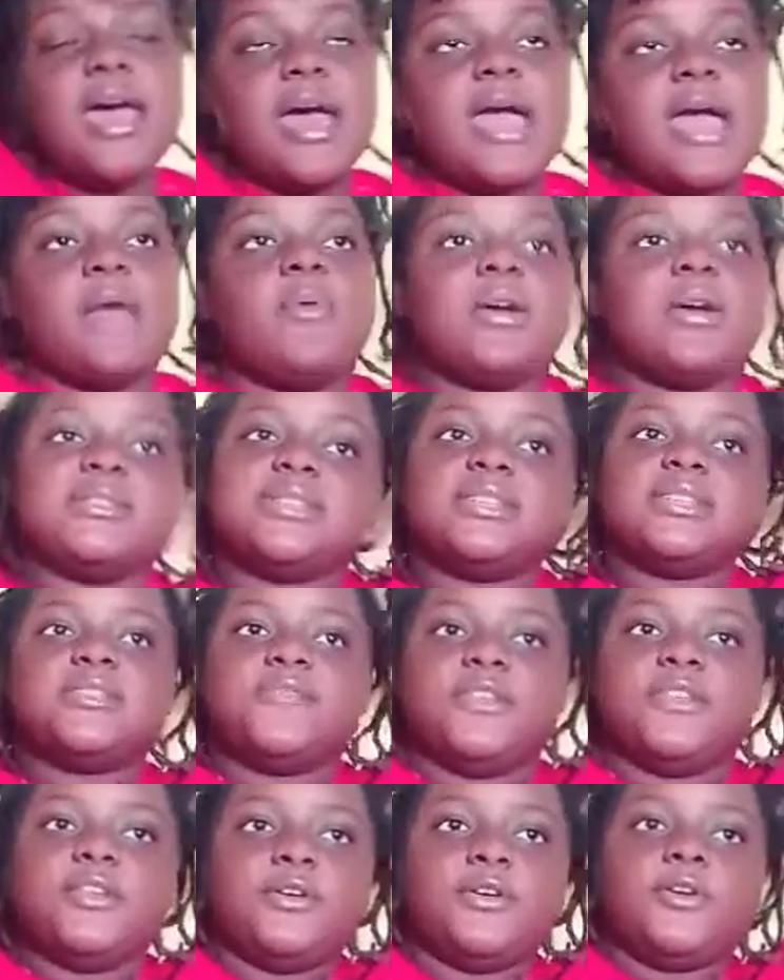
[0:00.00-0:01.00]
I watched this
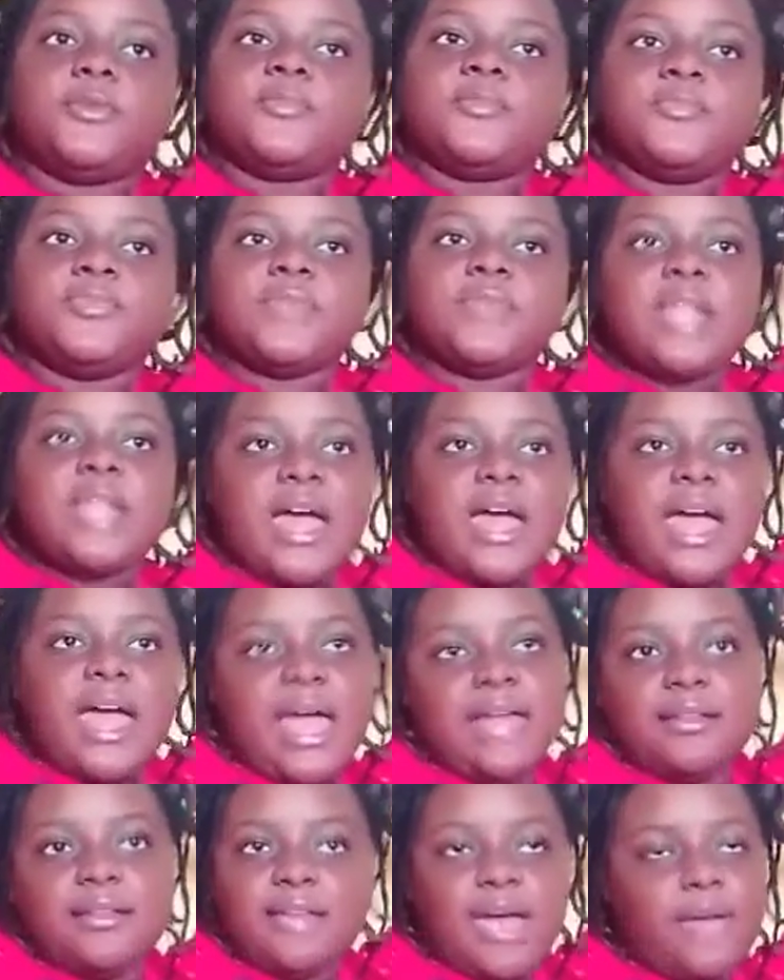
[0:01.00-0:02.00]
video
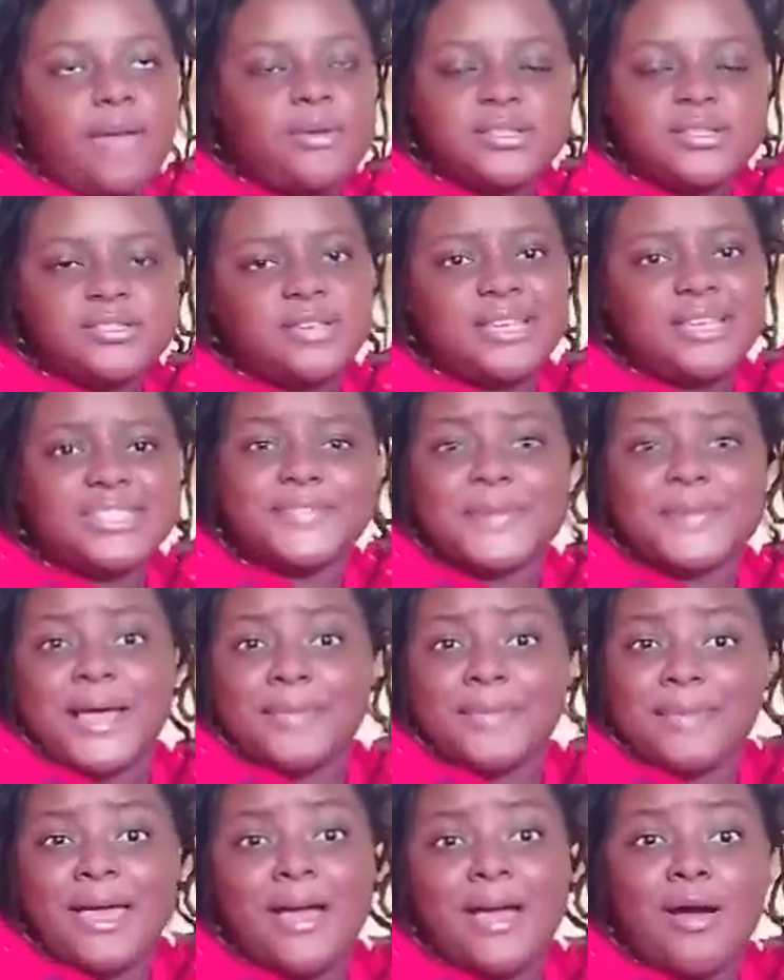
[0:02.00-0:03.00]
and I was so
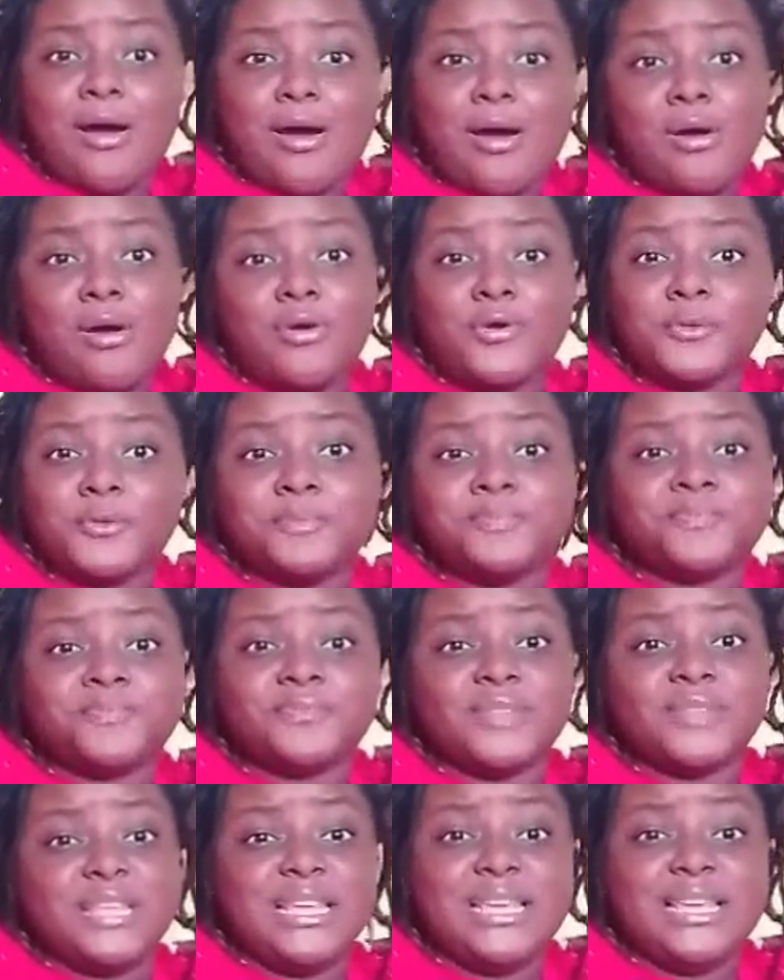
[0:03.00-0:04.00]
inspired by how
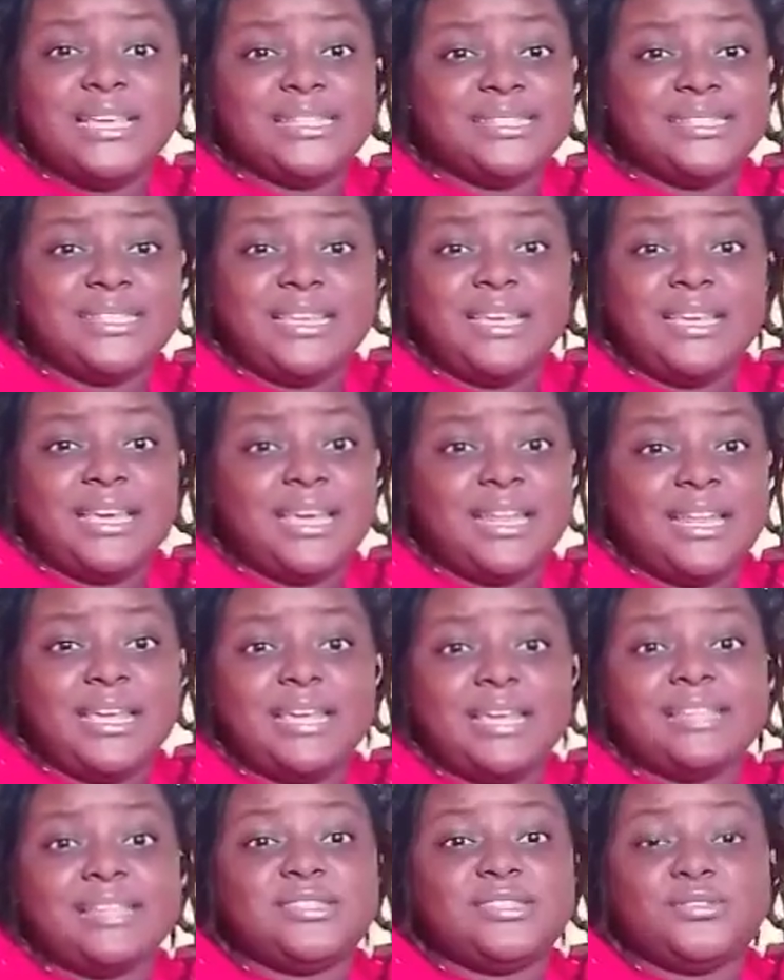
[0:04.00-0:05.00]
easy it
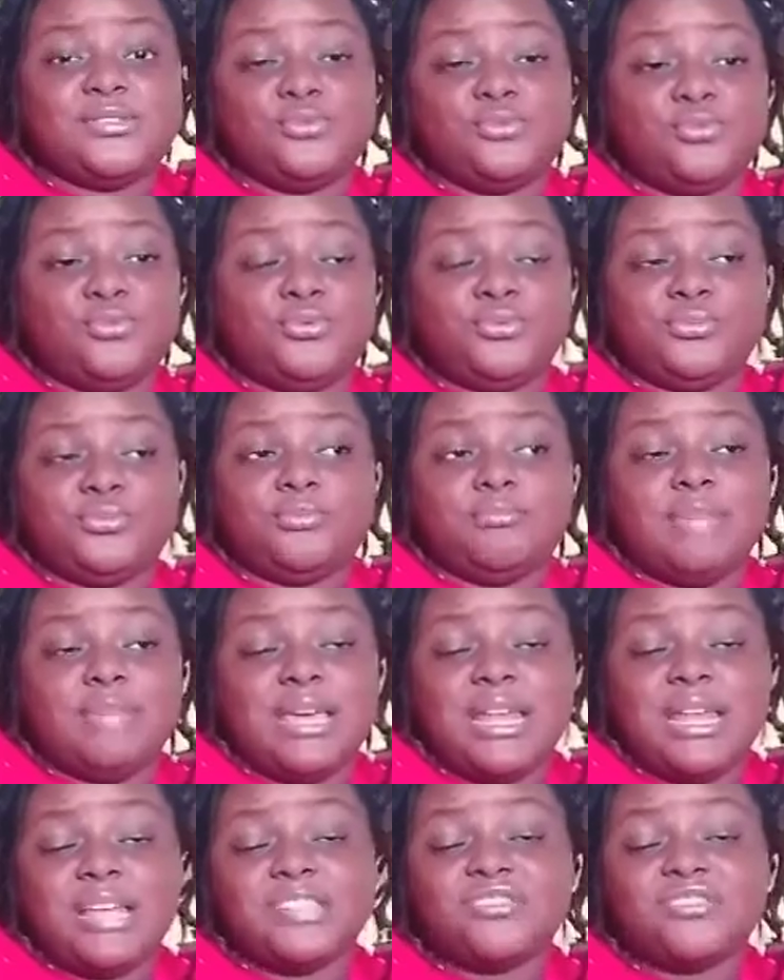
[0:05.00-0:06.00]
is to
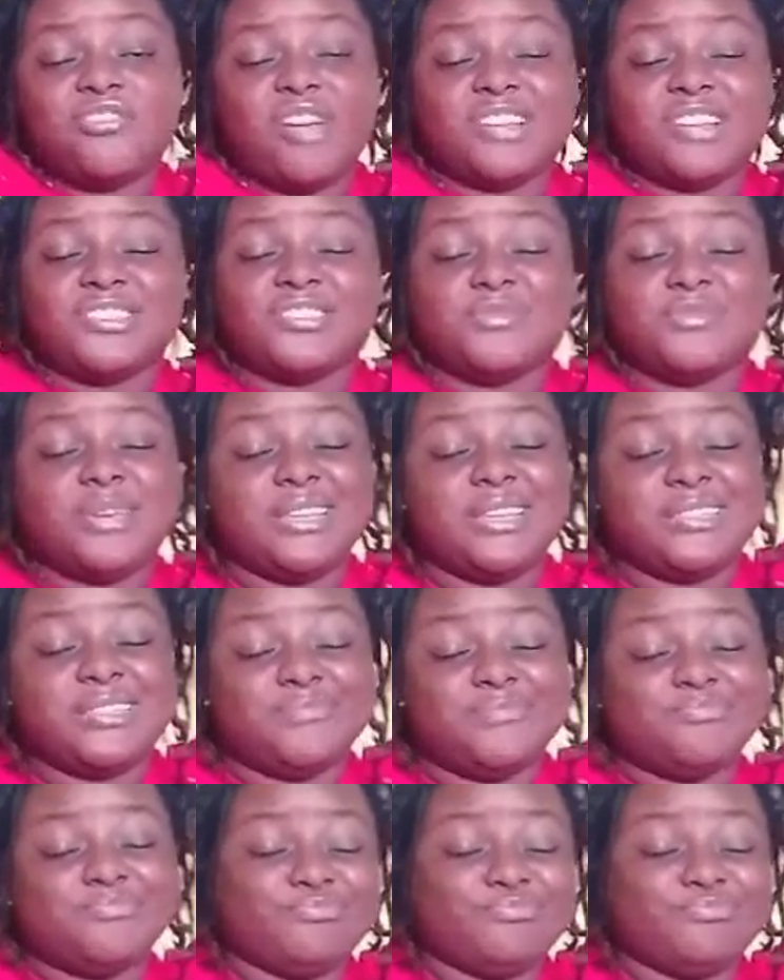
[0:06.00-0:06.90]
make it a scratch. Wait.